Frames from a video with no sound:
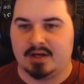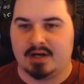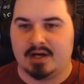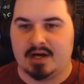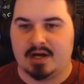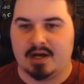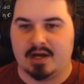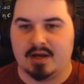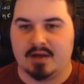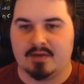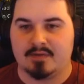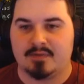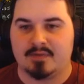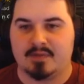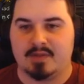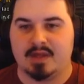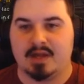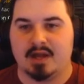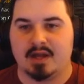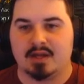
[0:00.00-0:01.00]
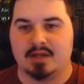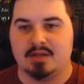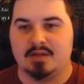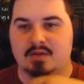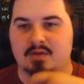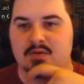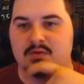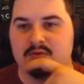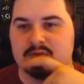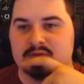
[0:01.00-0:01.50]
I think I can
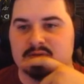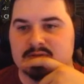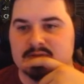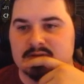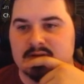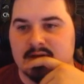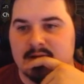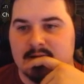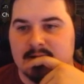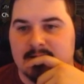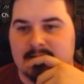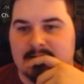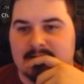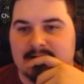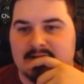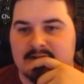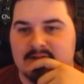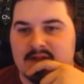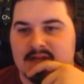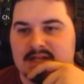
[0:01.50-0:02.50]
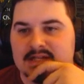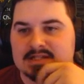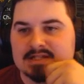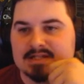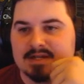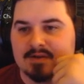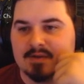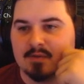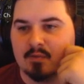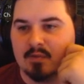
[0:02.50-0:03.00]
use. I think I could
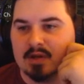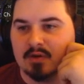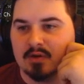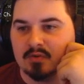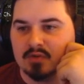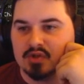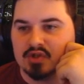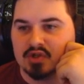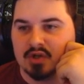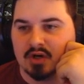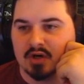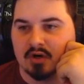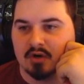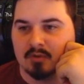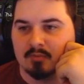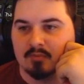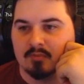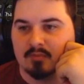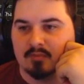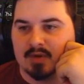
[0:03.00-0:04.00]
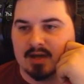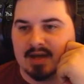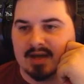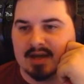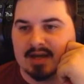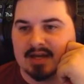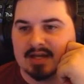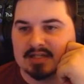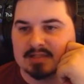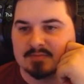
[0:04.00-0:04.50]
sell the weaker charm
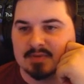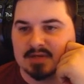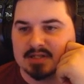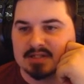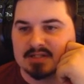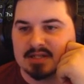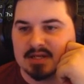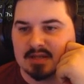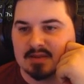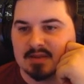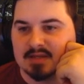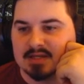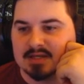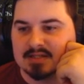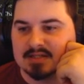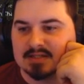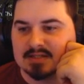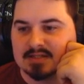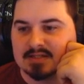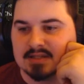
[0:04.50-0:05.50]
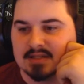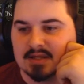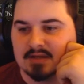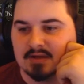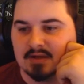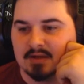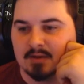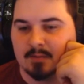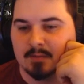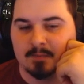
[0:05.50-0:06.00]
aspects like this. There
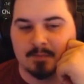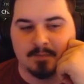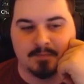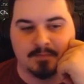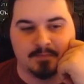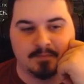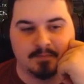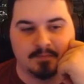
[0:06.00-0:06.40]
you go.